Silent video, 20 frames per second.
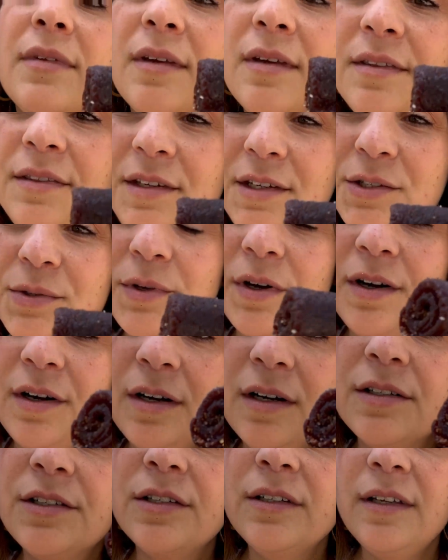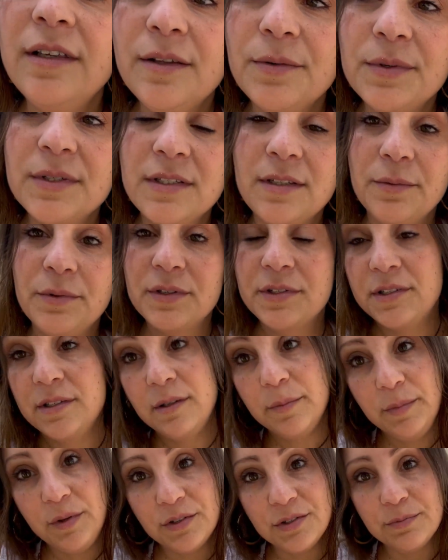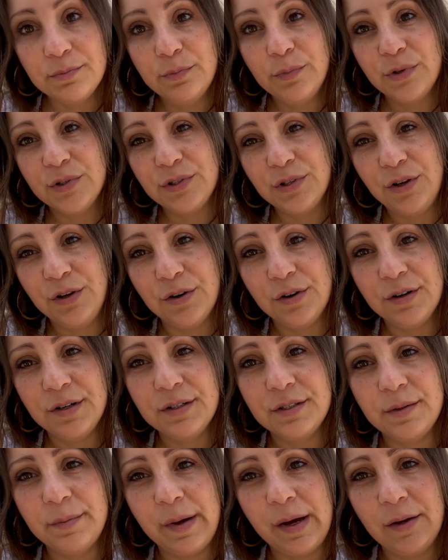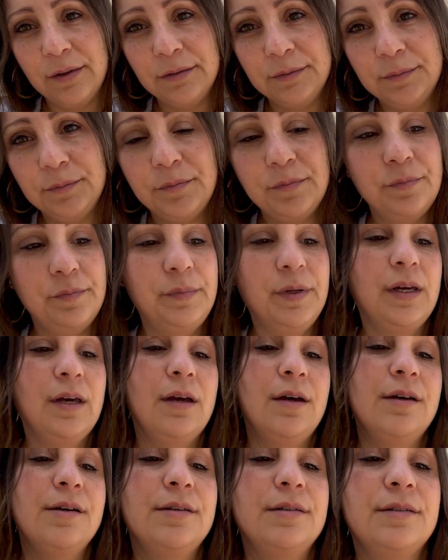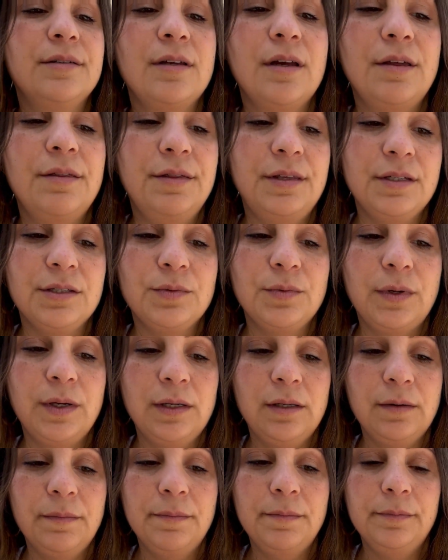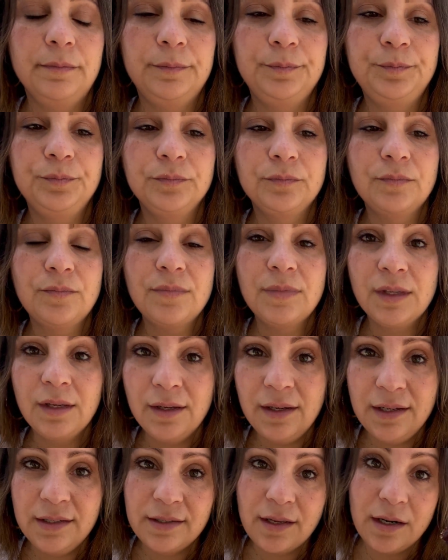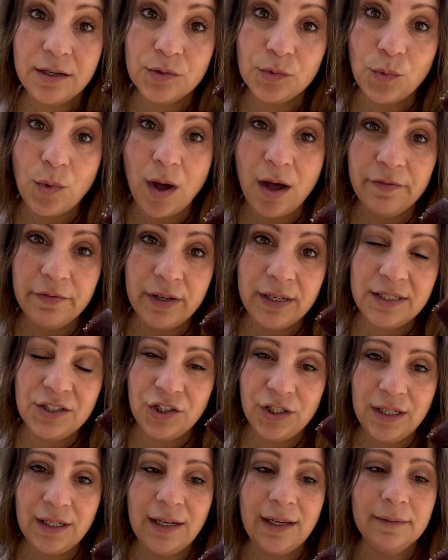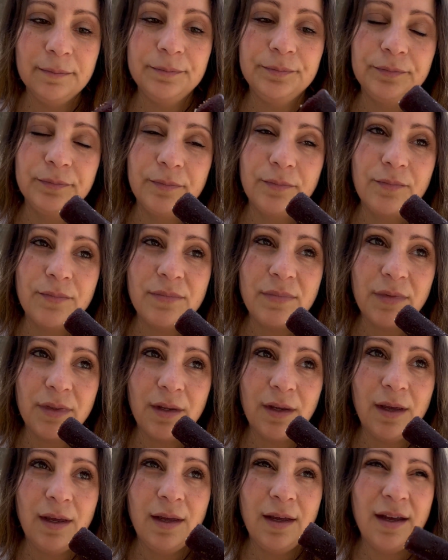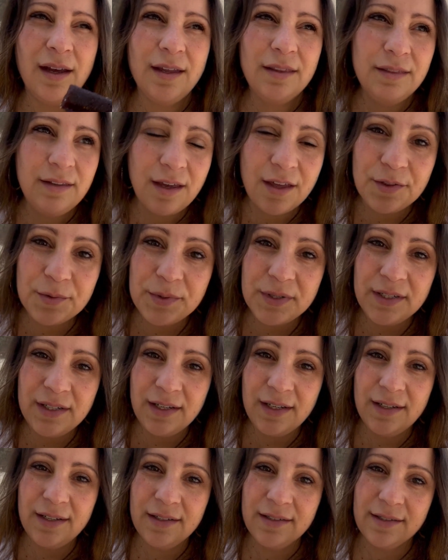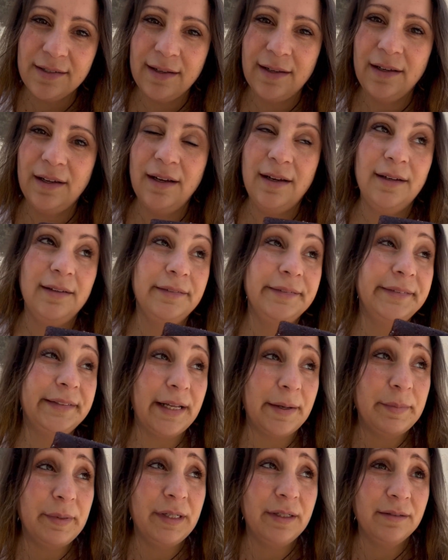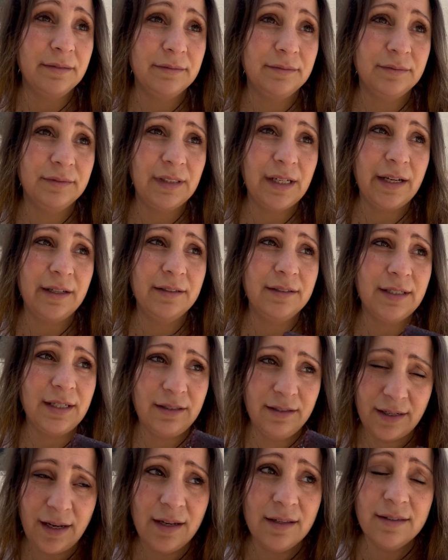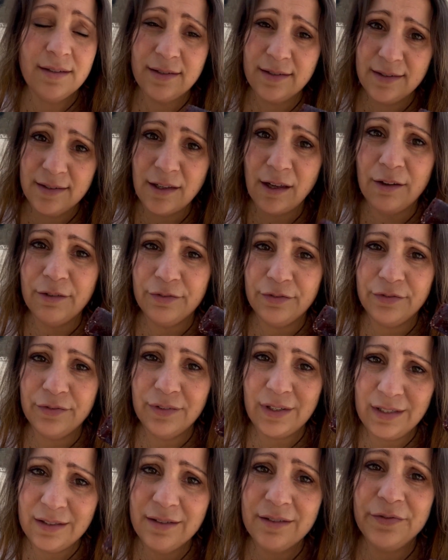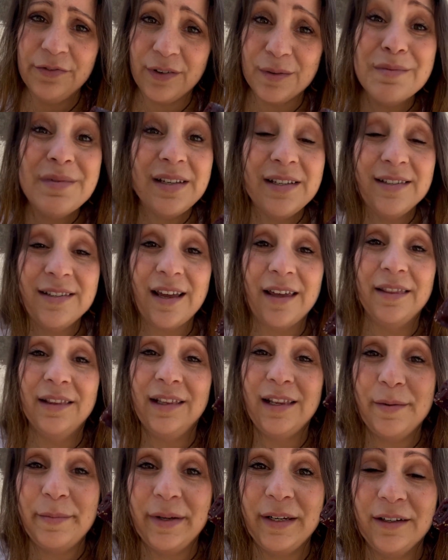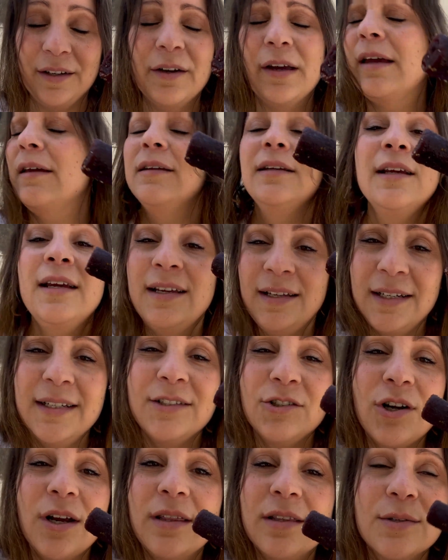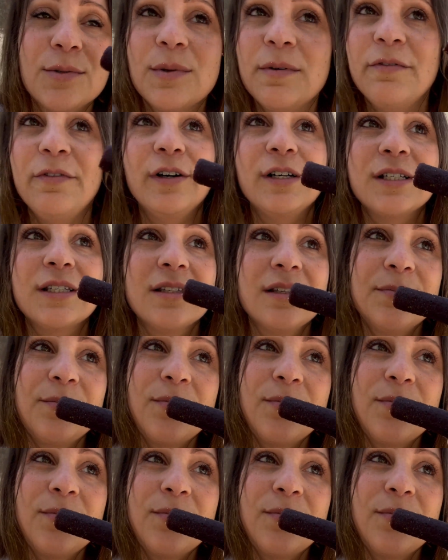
These are actually the ones I was the most curious about, because this one, he said, is guava and chile, and the other one is lemon. Like they take the stuff from inside the lemon. Okay, let's try this one first.